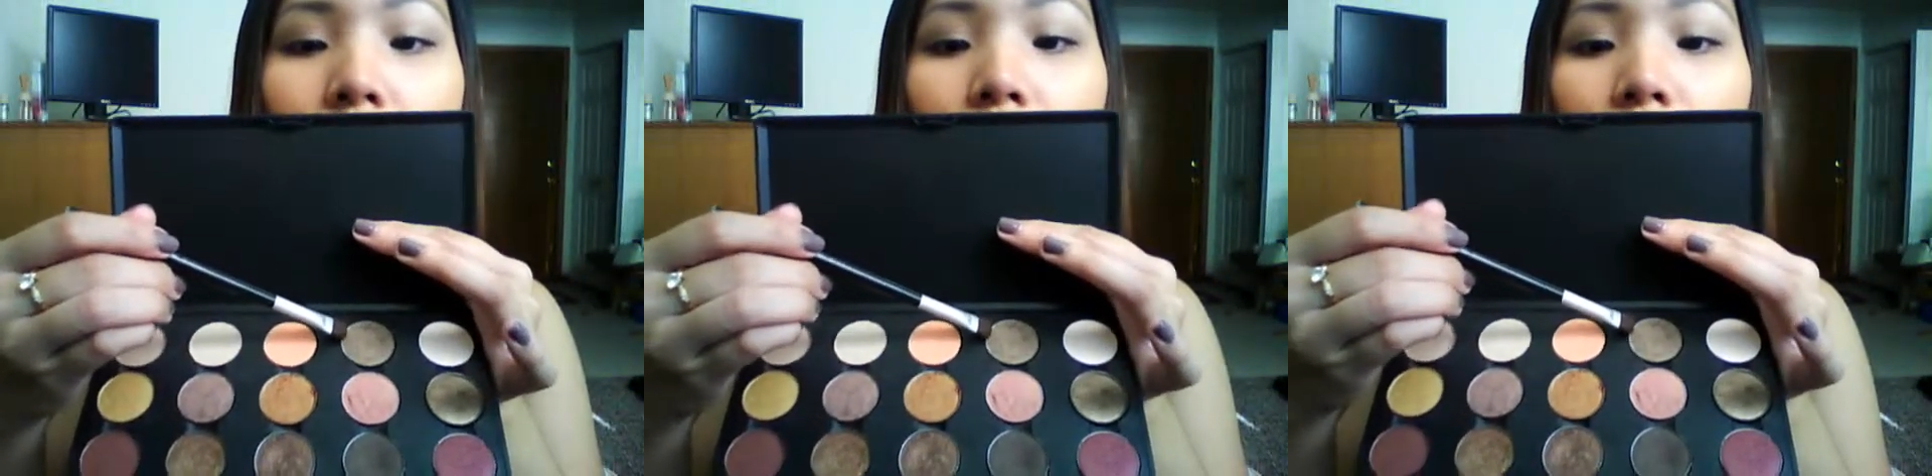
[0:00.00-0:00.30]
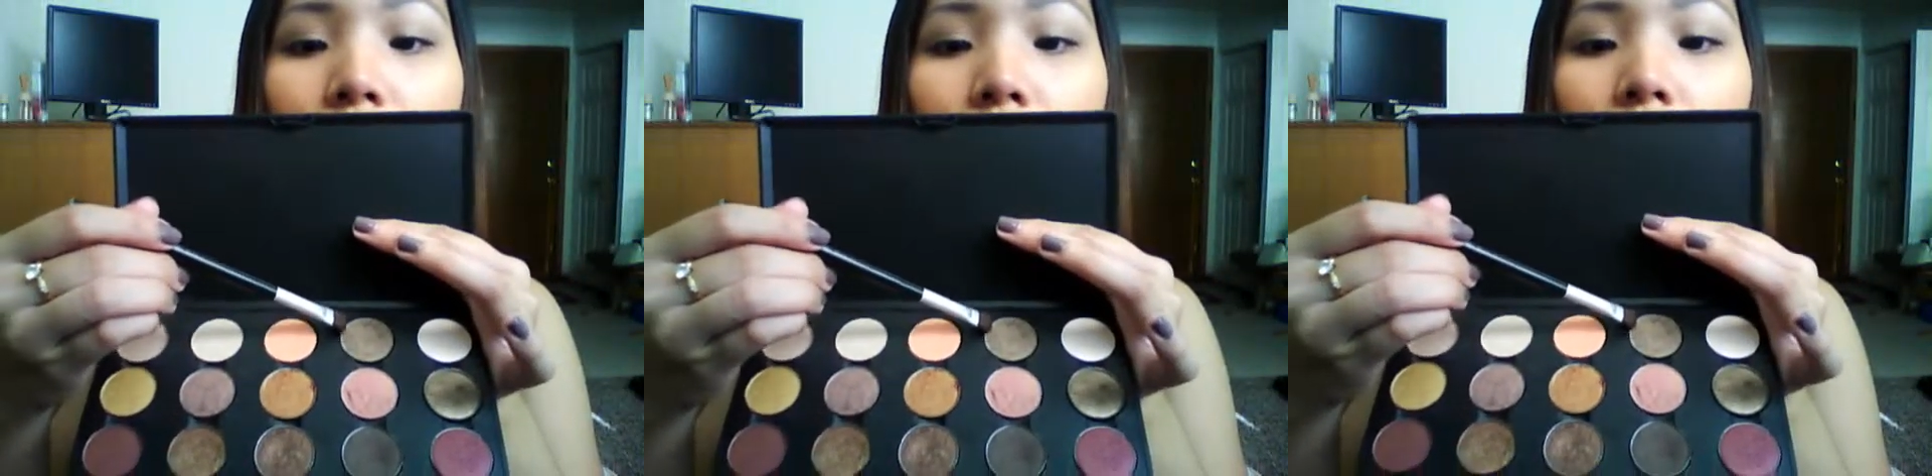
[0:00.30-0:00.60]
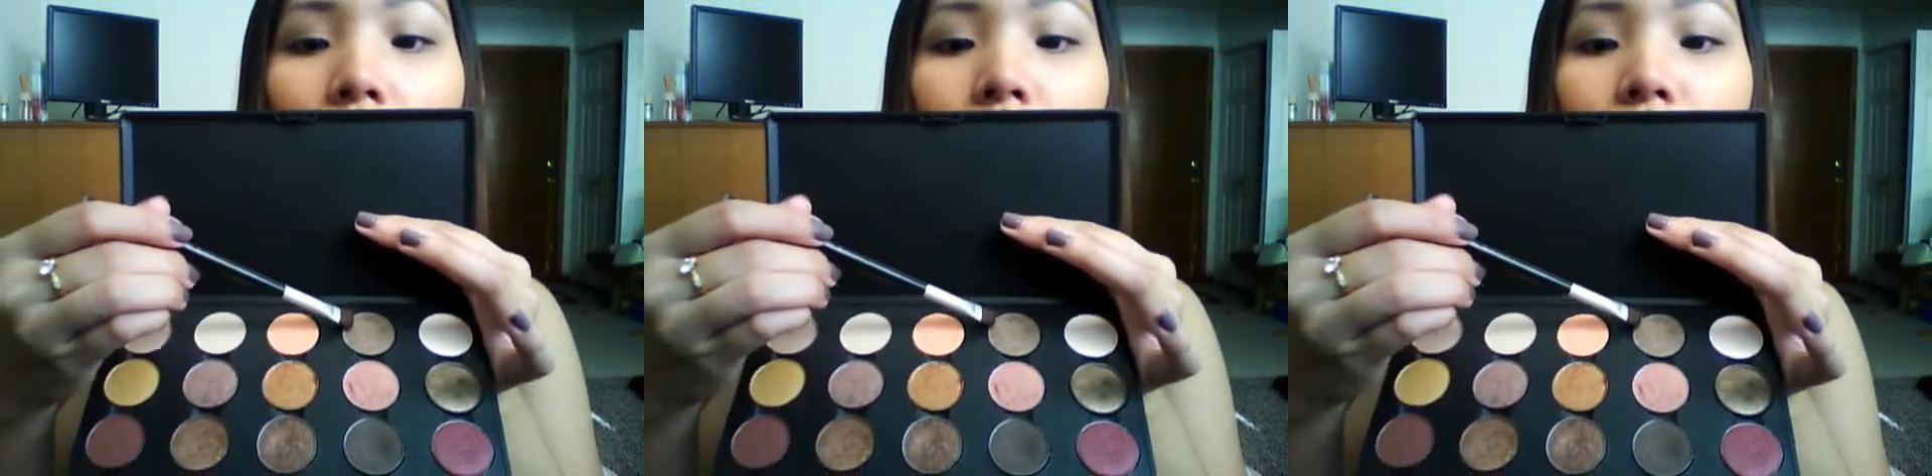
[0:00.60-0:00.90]

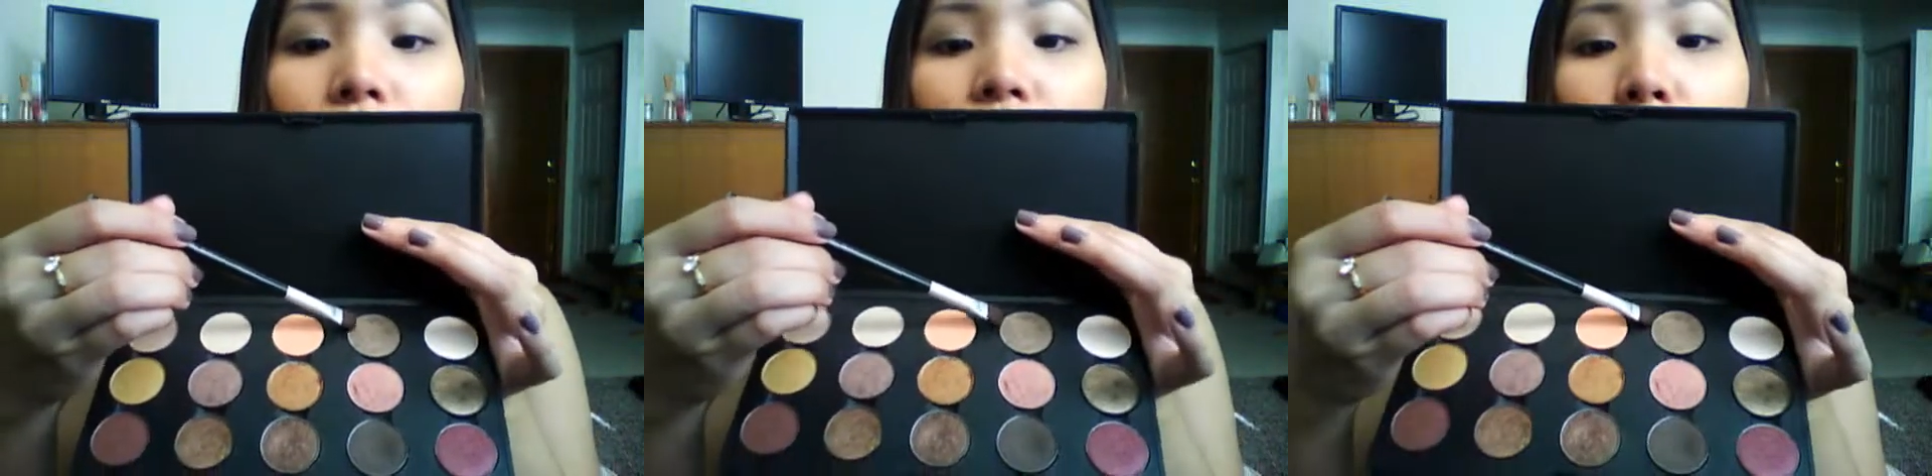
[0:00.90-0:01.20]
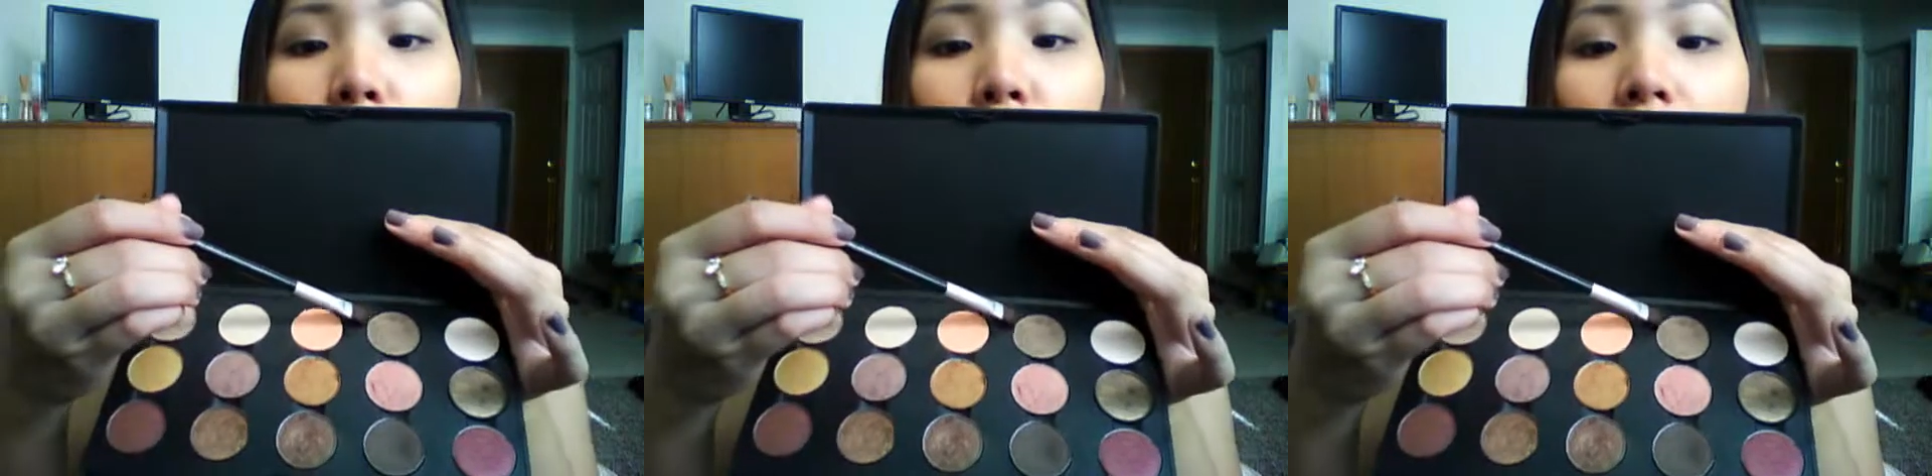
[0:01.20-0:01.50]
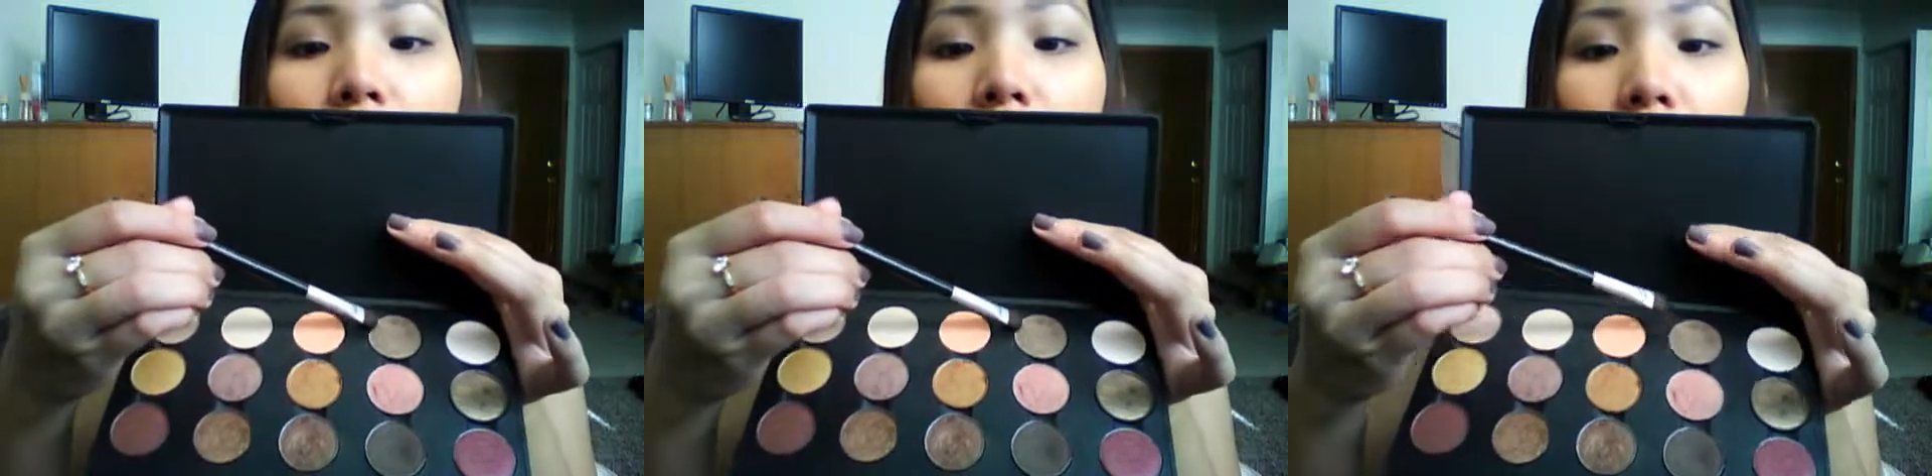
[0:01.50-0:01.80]
olive tone
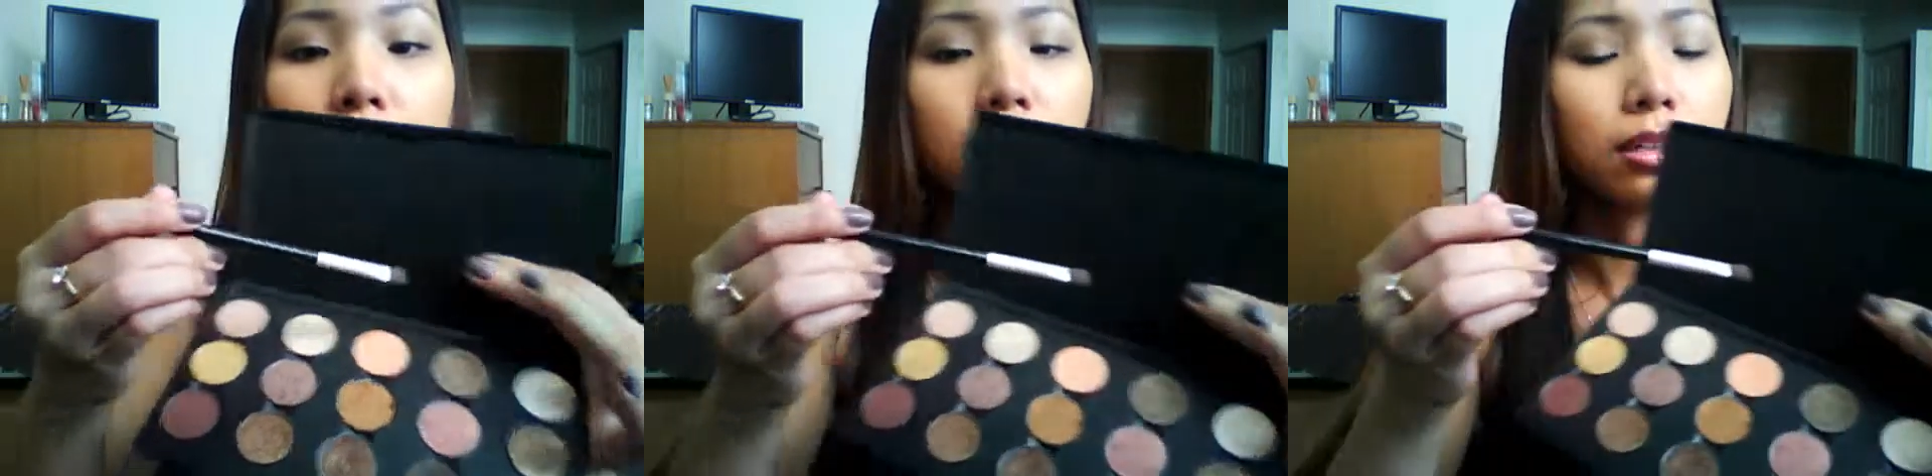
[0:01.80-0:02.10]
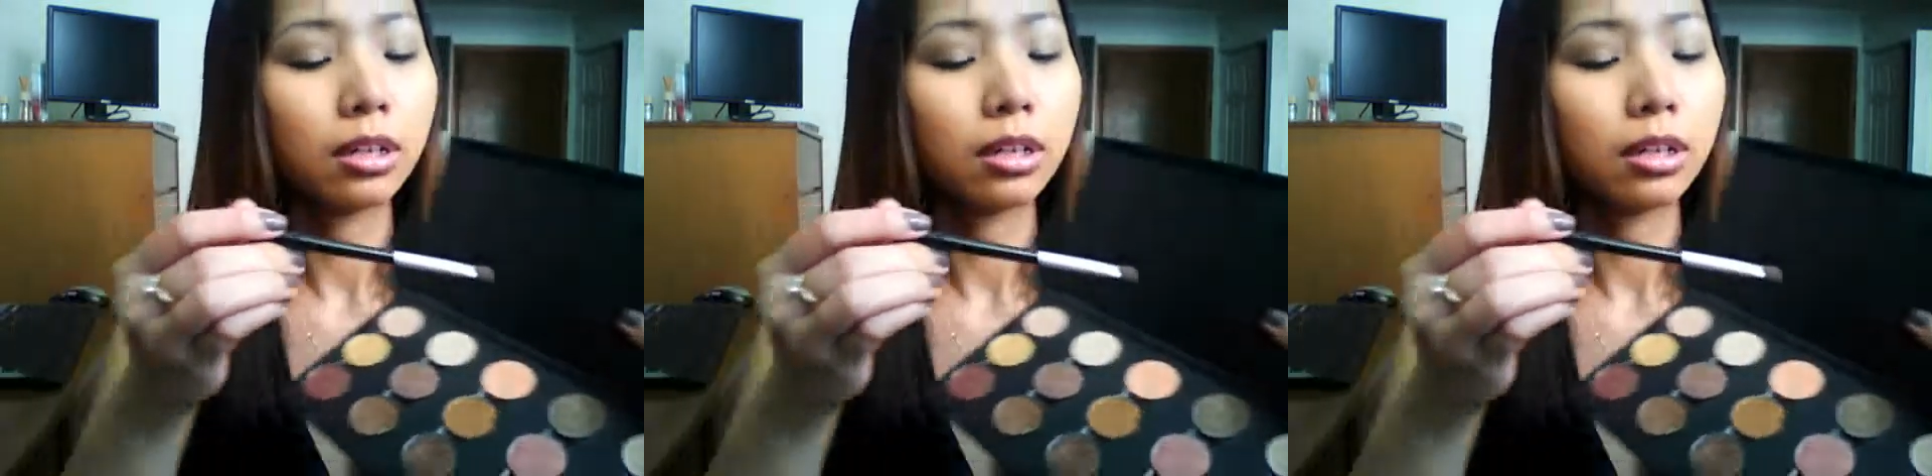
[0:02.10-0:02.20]
color.